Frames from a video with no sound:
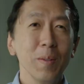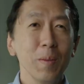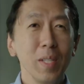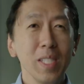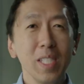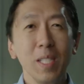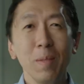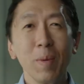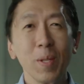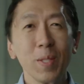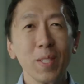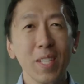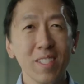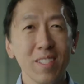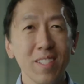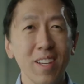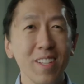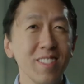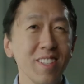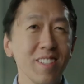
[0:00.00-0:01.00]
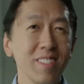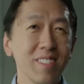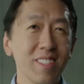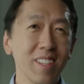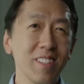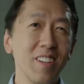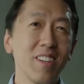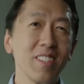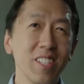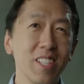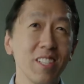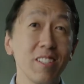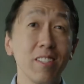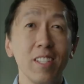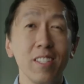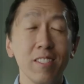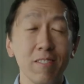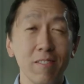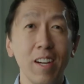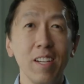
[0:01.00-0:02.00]
One of the most exciting technology
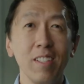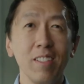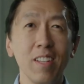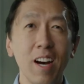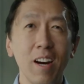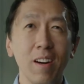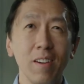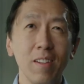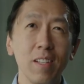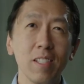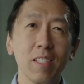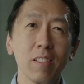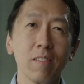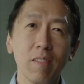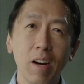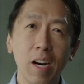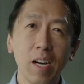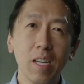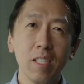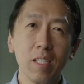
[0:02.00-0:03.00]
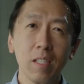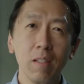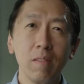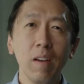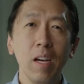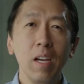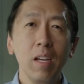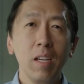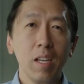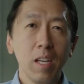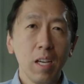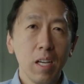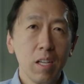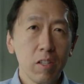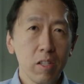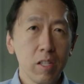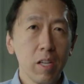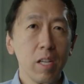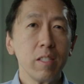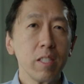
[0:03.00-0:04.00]
trends right now is the rise of
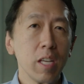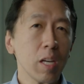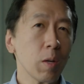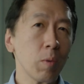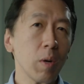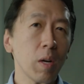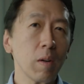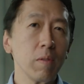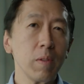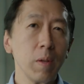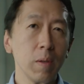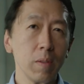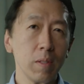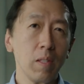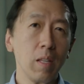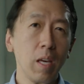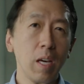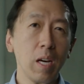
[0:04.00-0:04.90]
agentic workflows in